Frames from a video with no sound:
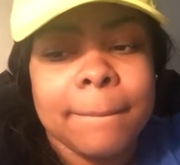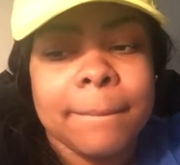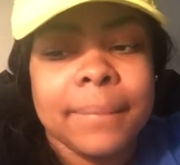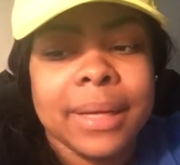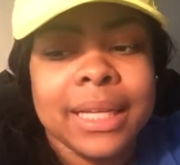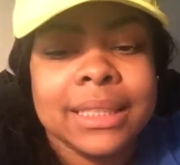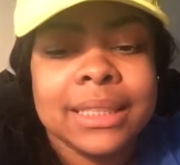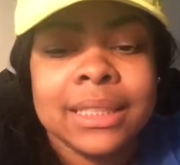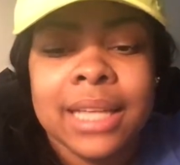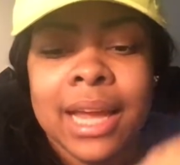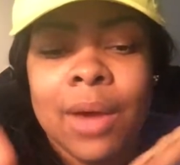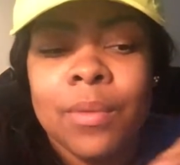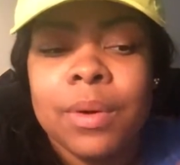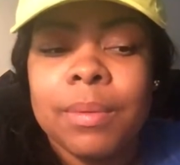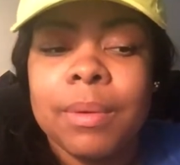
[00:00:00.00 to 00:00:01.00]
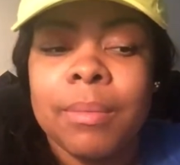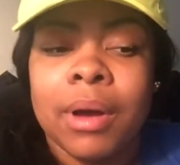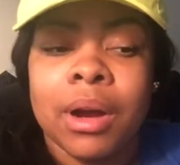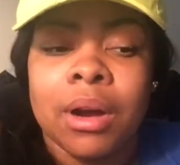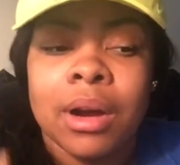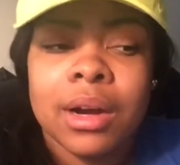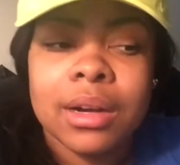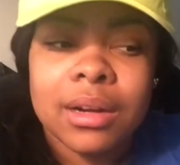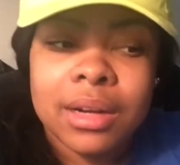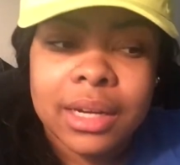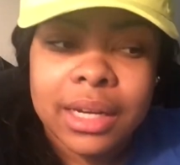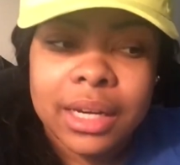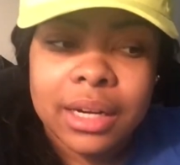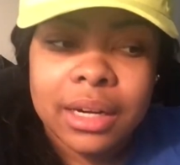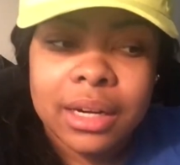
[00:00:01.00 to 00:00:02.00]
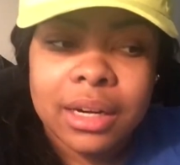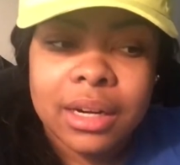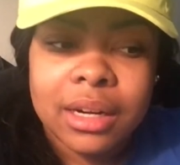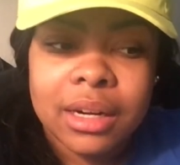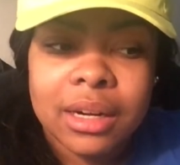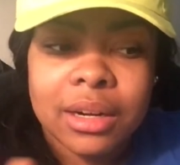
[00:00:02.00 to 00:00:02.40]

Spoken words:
places. Like, I want to put my art on here,